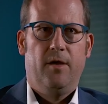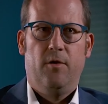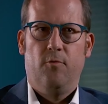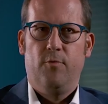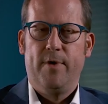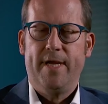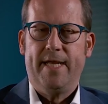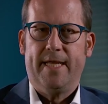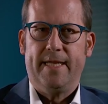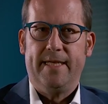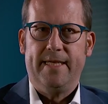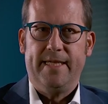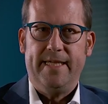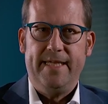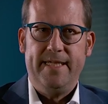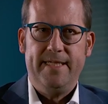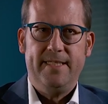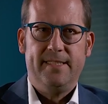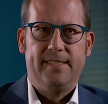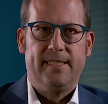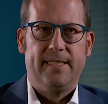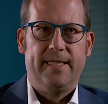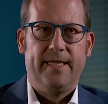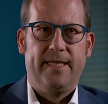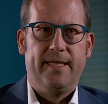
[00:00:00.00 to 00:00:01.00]
we can
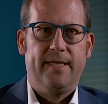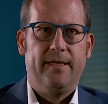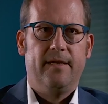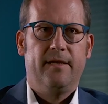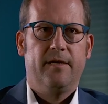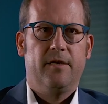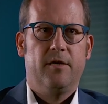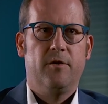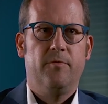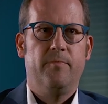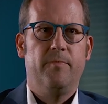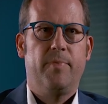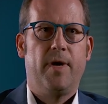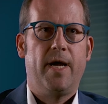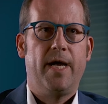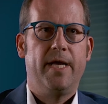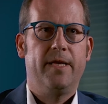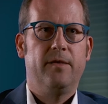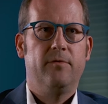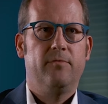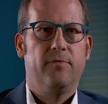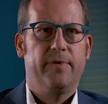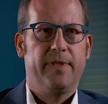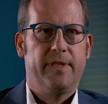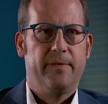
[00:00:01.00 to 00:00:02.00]
easily,
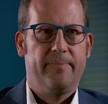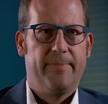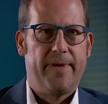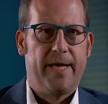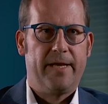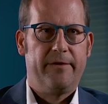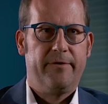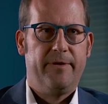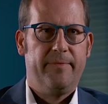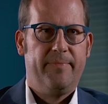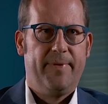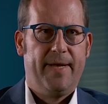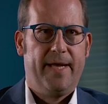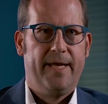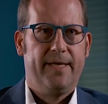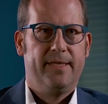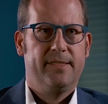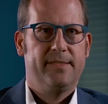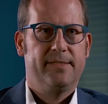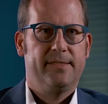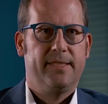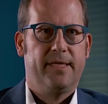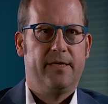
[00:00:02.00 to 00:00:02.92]
combined with the battery packs